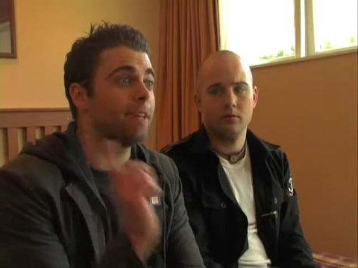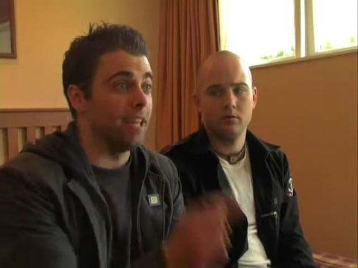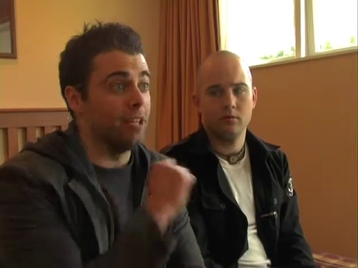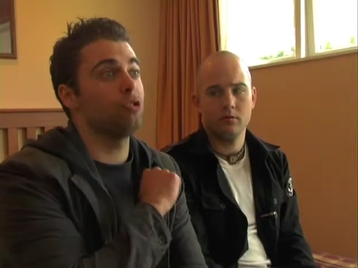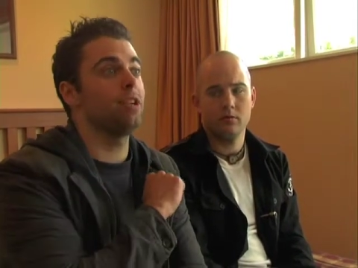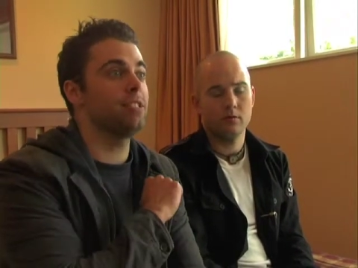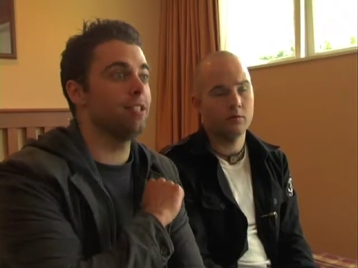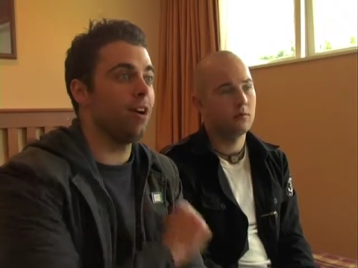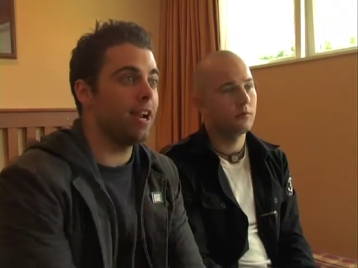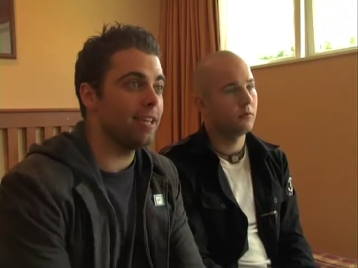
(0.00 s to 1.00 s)

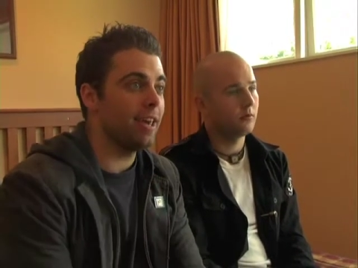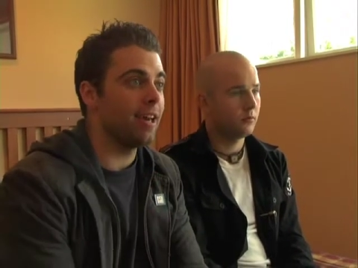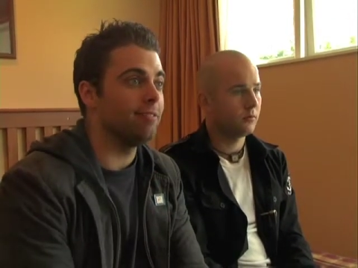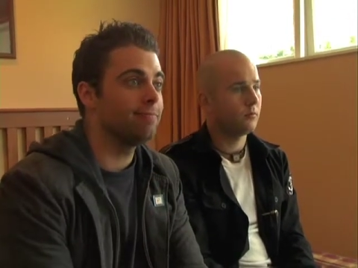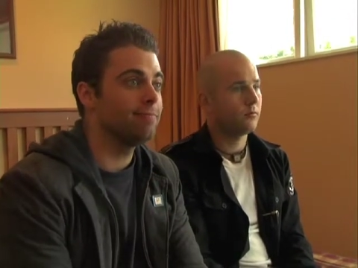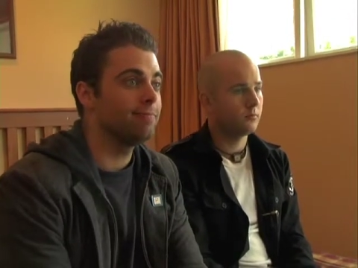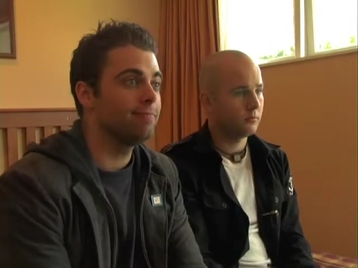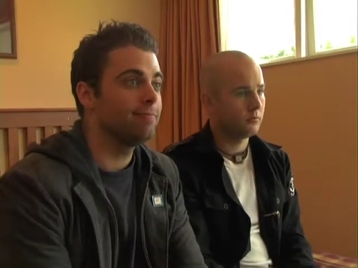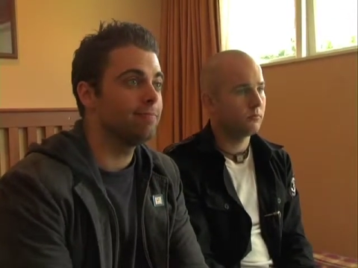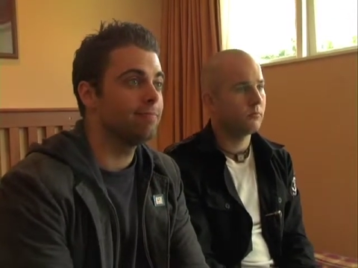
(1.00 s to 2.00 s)
Speaker 1: Interesting idea.
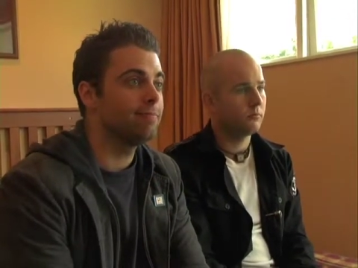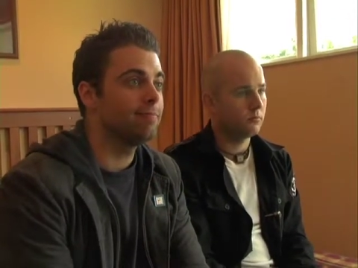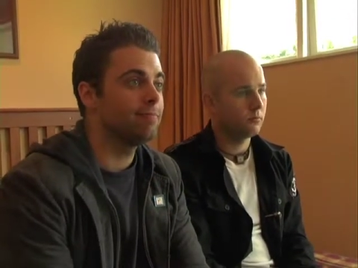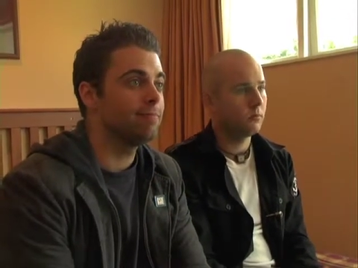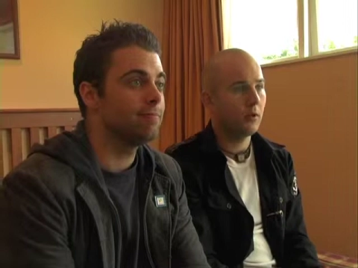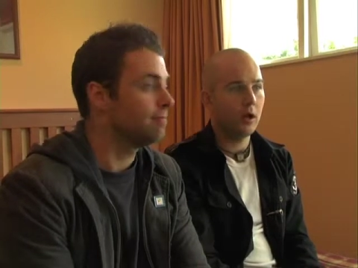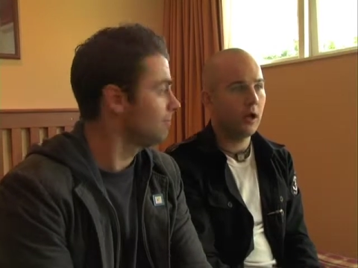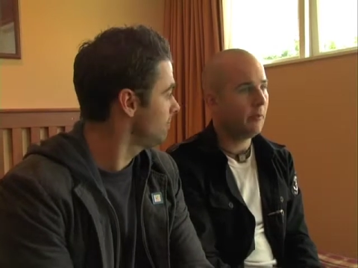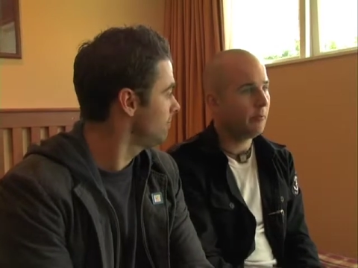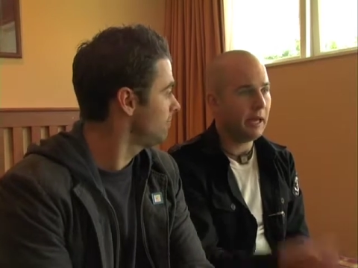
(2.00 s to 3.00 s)

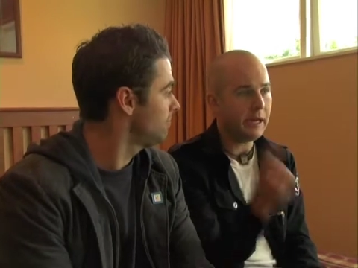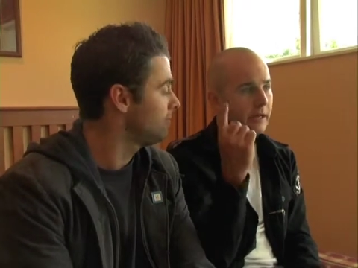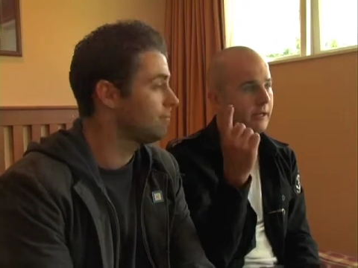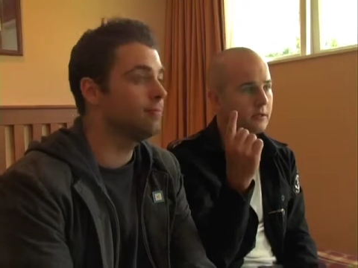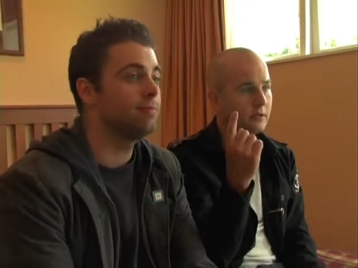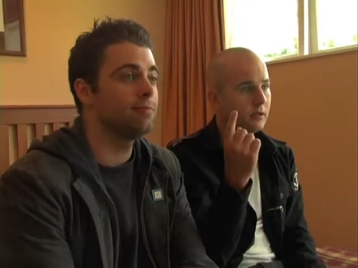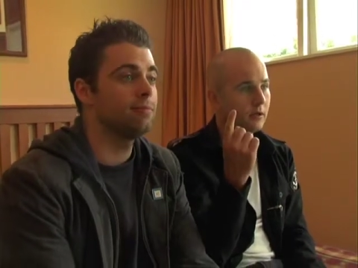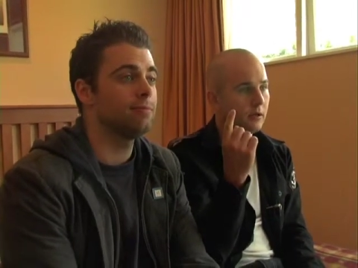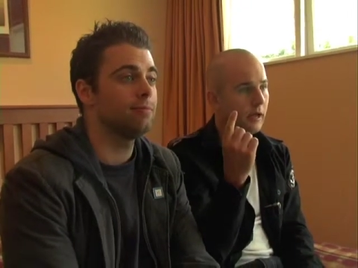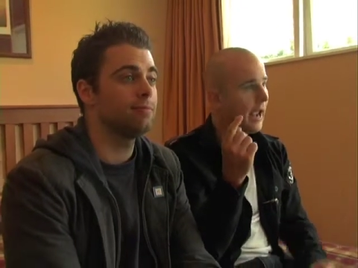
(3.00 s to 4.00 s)
Speaker 2: A penis
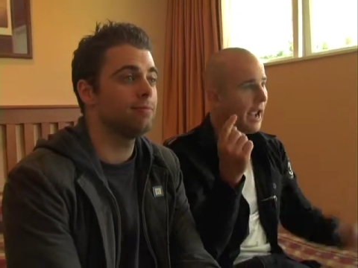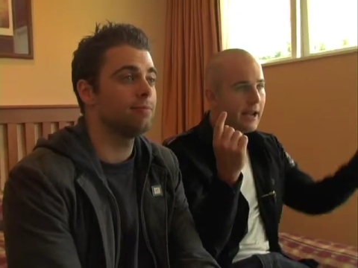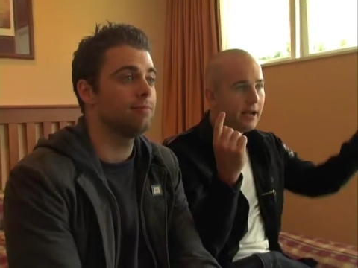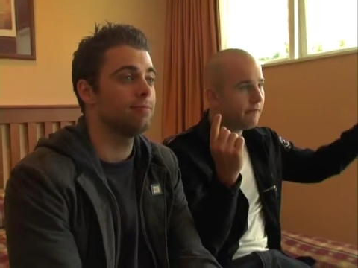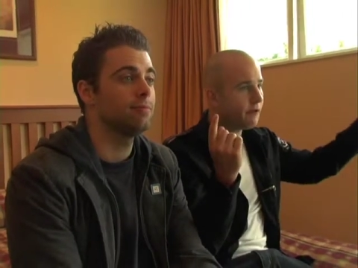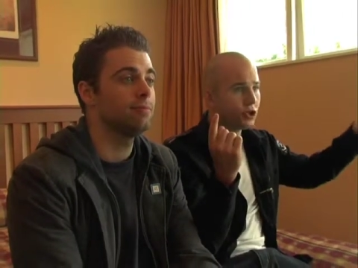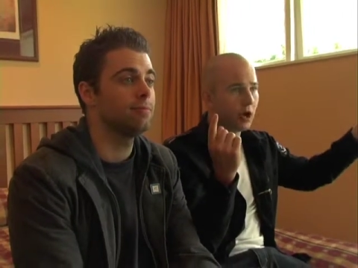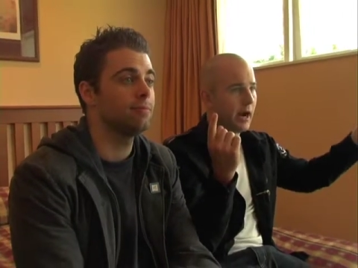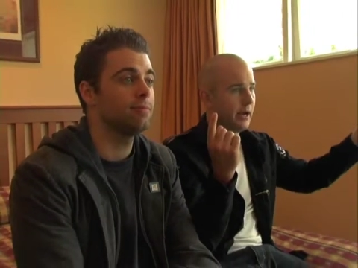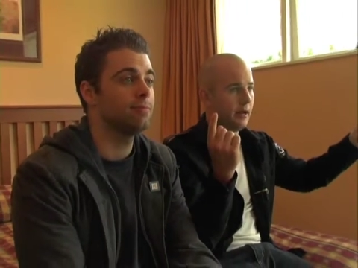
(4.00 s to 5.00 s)
and a
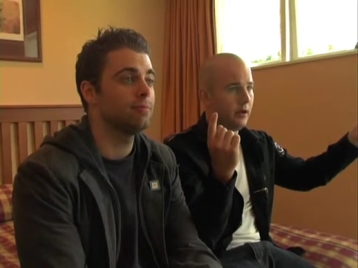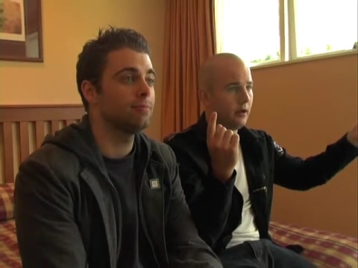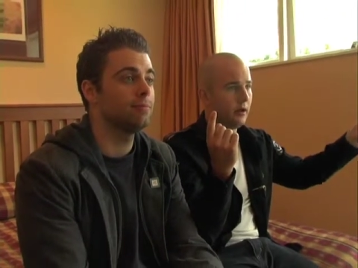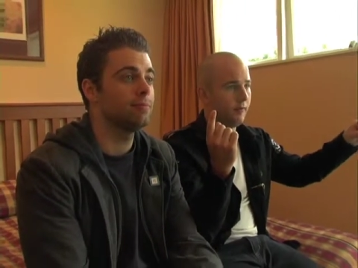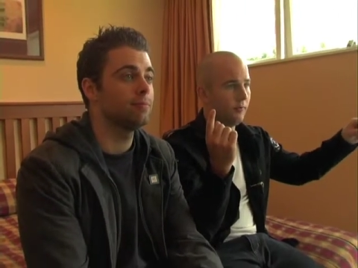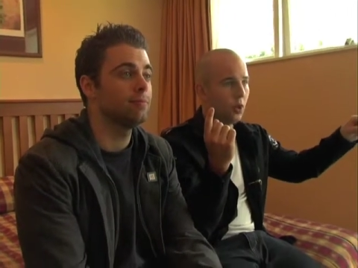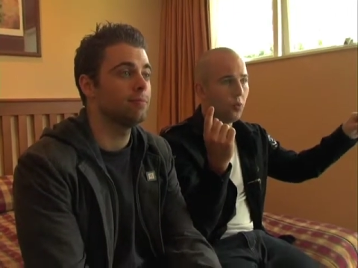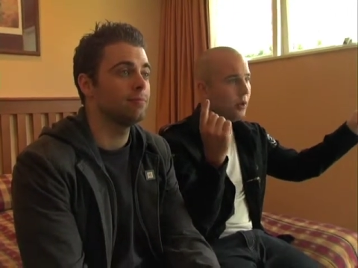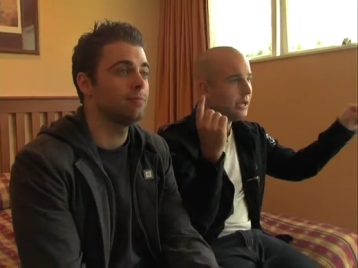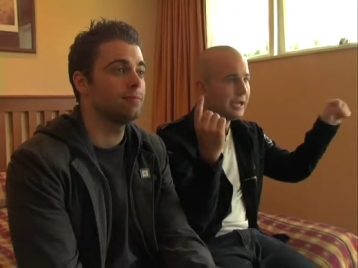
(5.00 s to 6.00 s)
vagina.
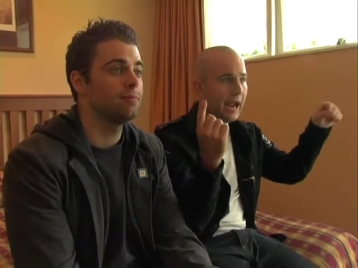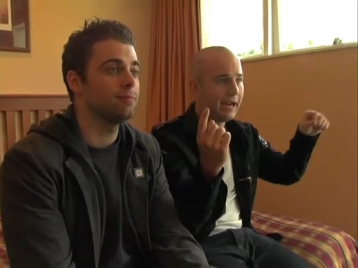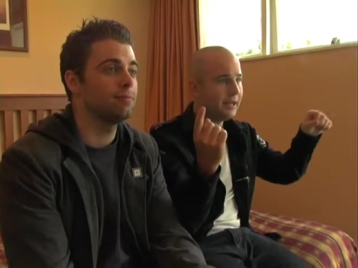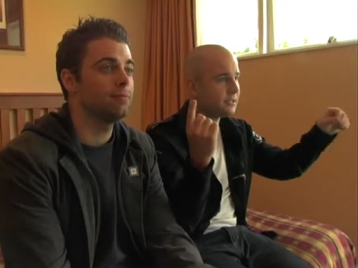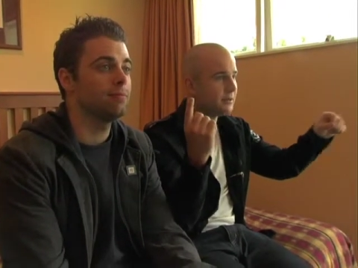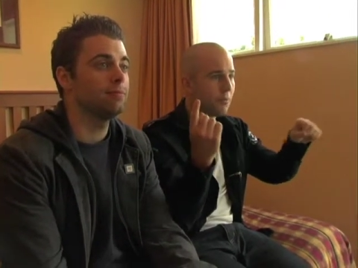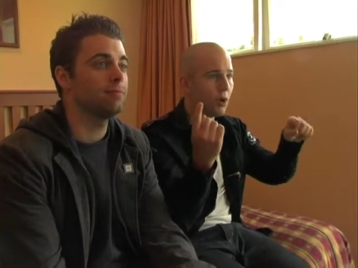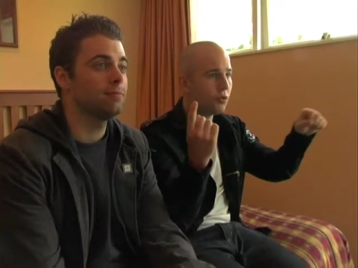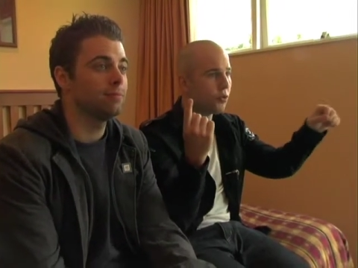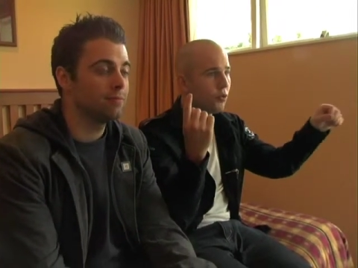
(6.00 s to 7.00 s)
We cater to
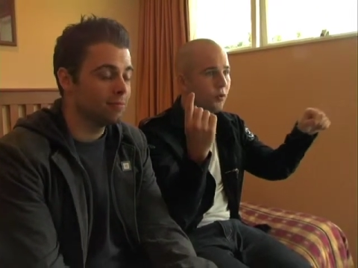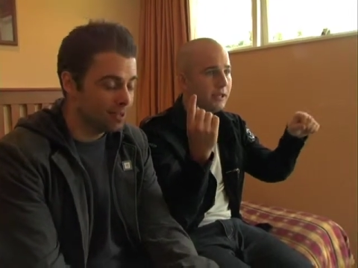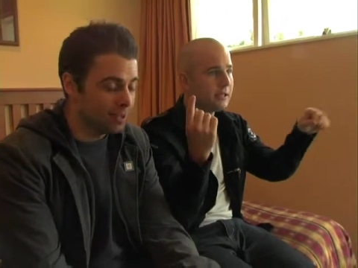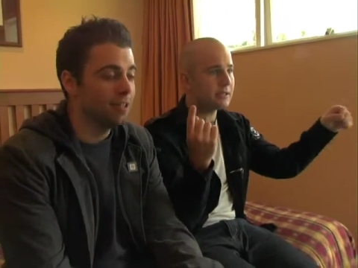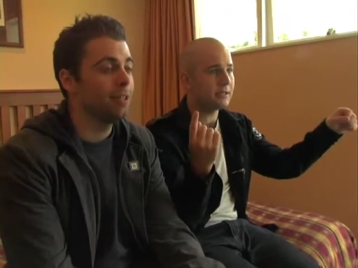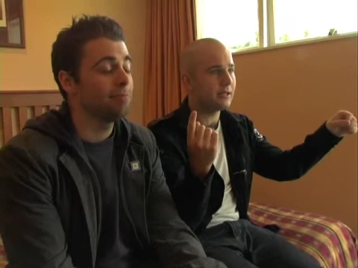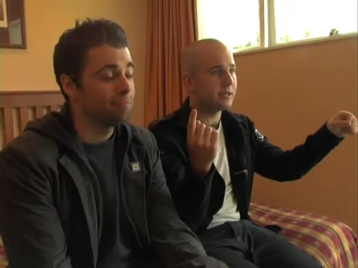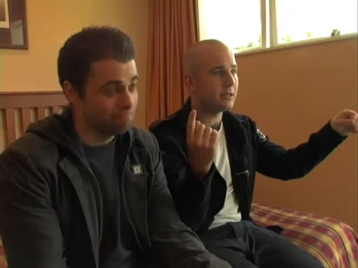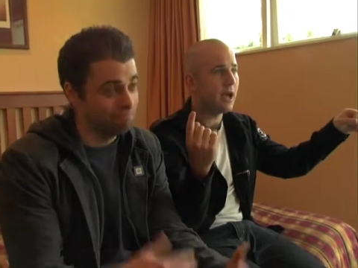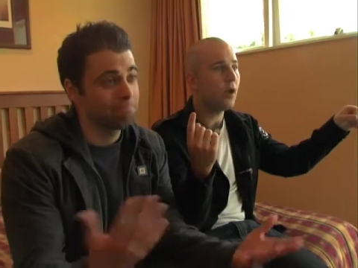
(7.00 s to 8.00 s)
both
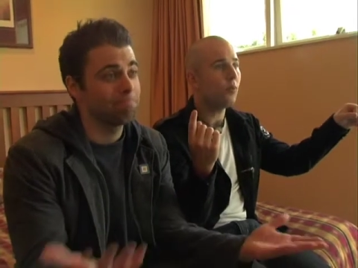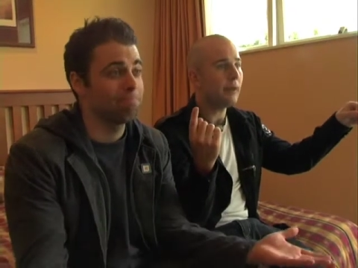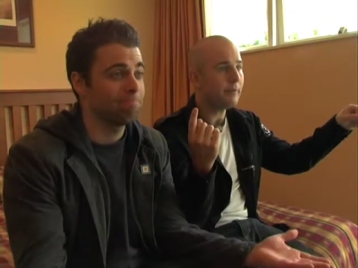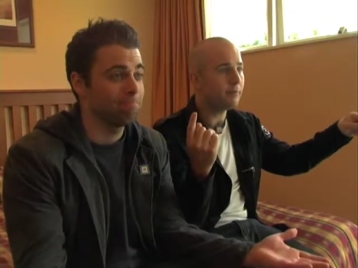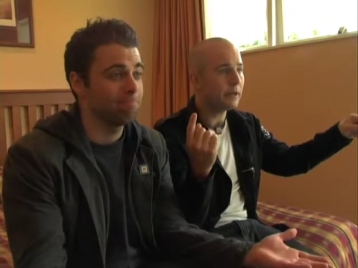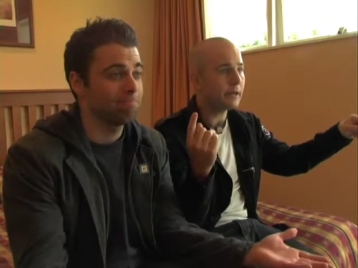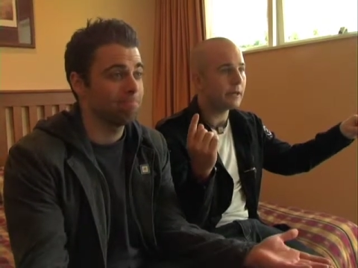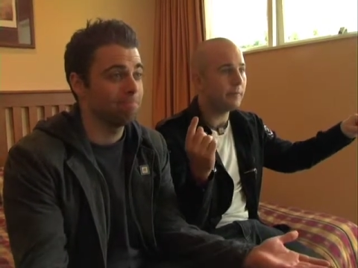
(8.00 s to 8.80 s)
audiences. We bring